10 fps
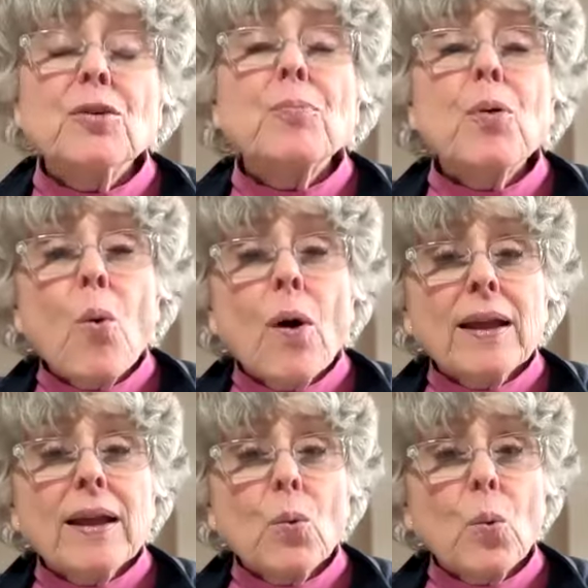to the
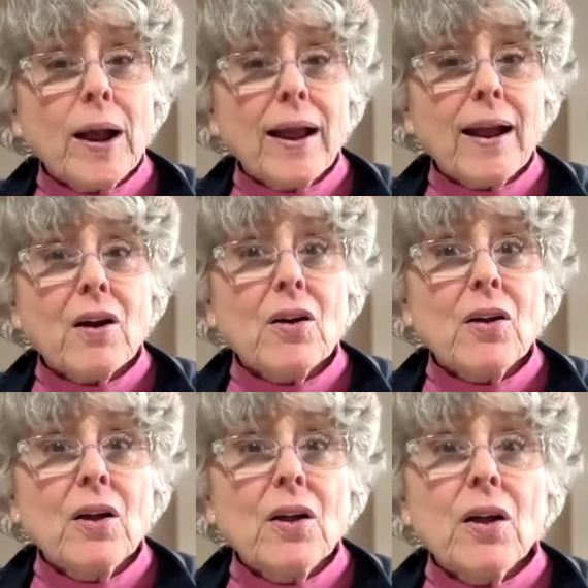point where
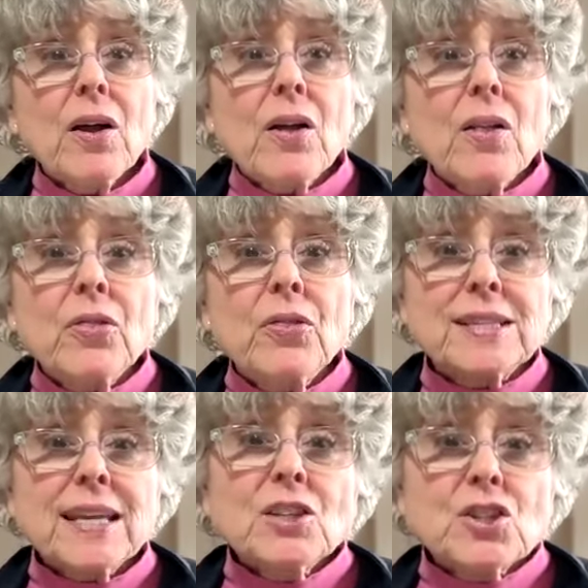the
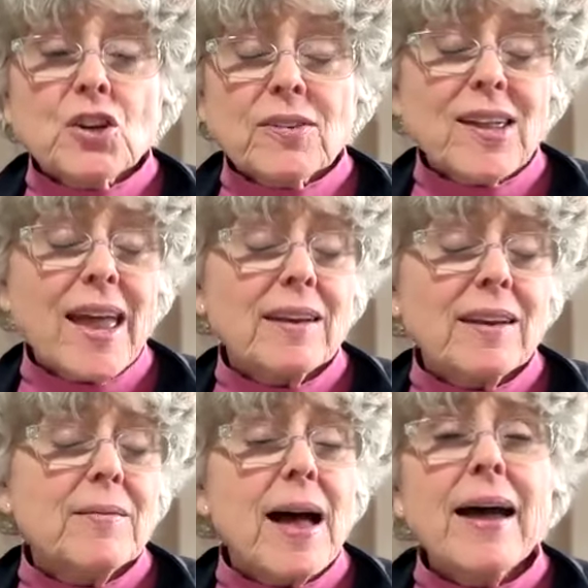teacher
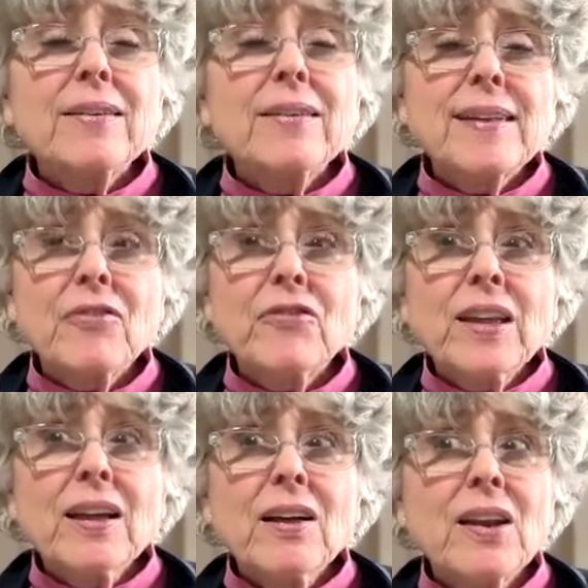said, "How does that
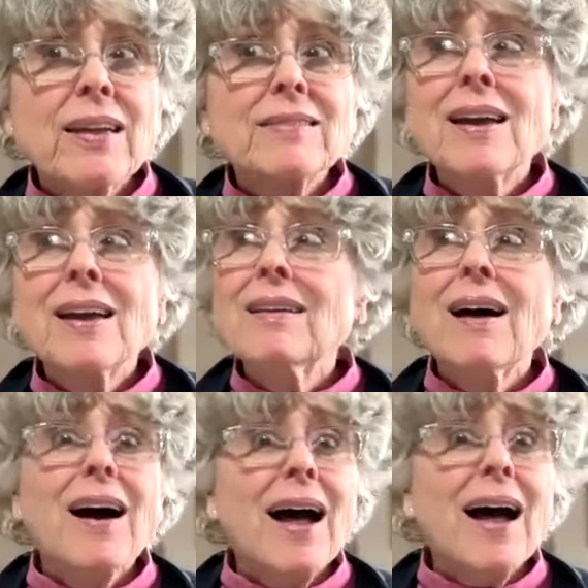feel?" And I said,
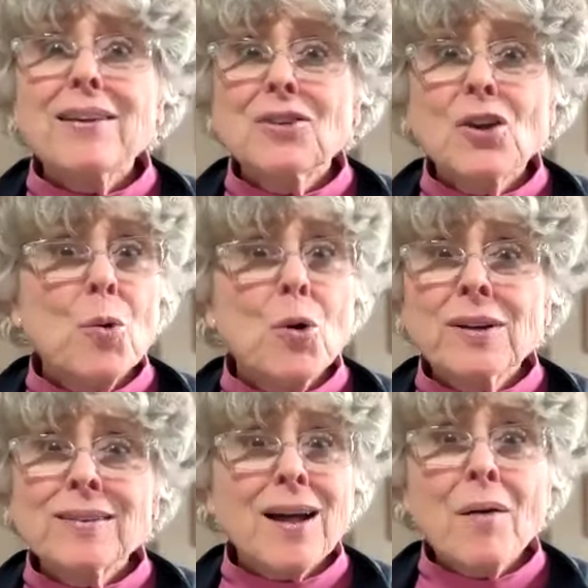"I have no more
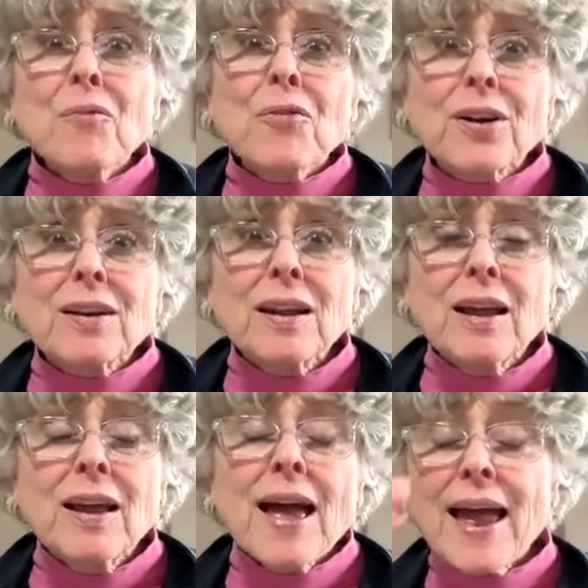discomfort."
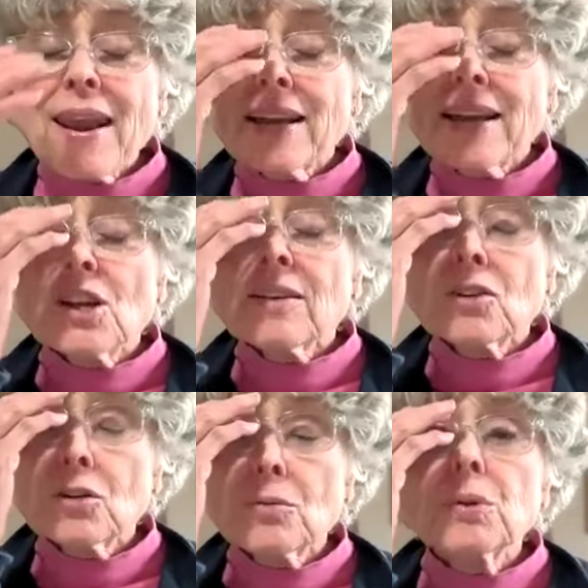And I
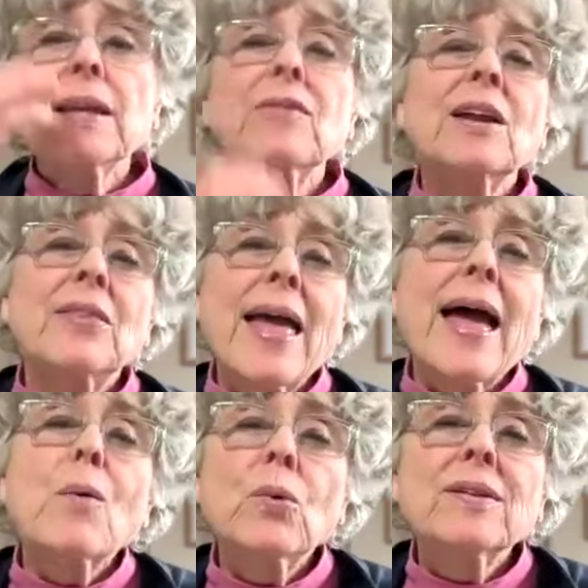just couldn't believe it. And
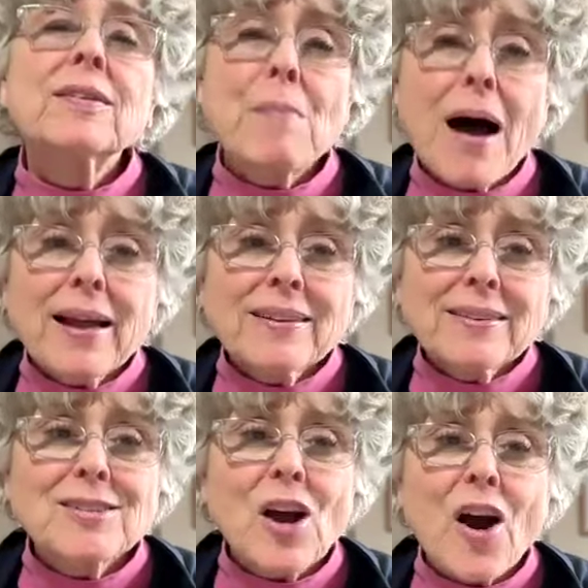that was my
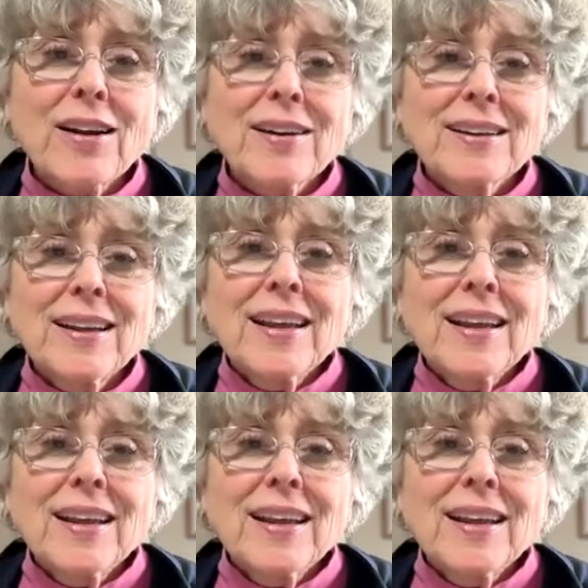start